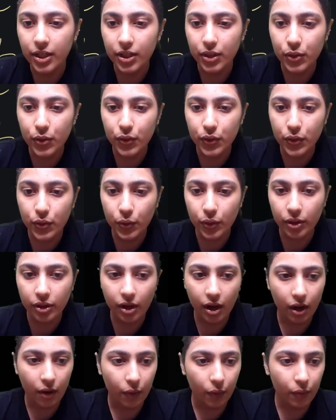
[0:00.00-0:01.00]
So
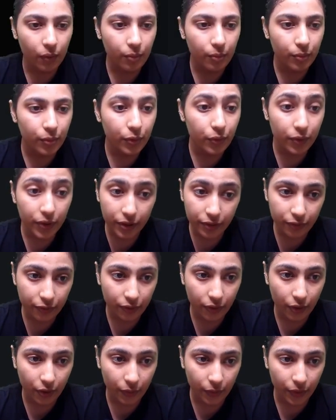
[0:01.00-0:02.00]
now moving
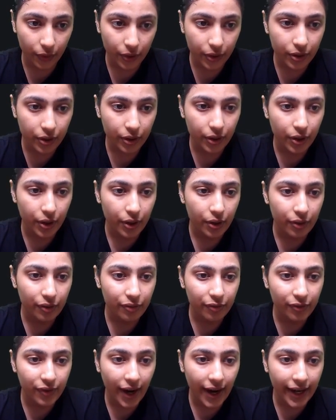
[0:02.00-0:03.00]
forward,
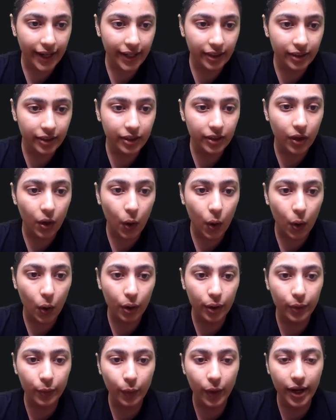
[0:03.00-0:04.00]
find the
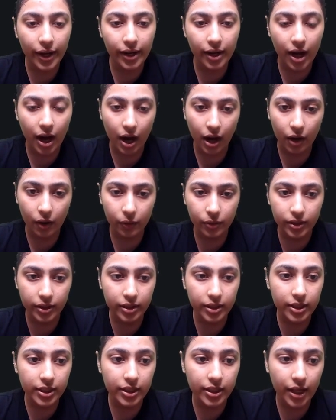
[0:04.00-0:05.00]
odd one out
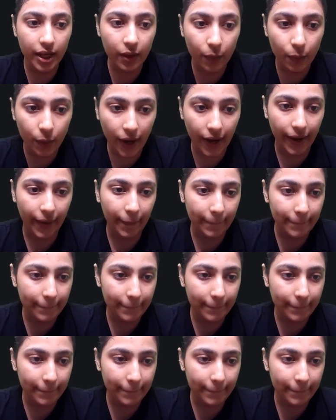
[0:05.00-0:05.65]
and say why.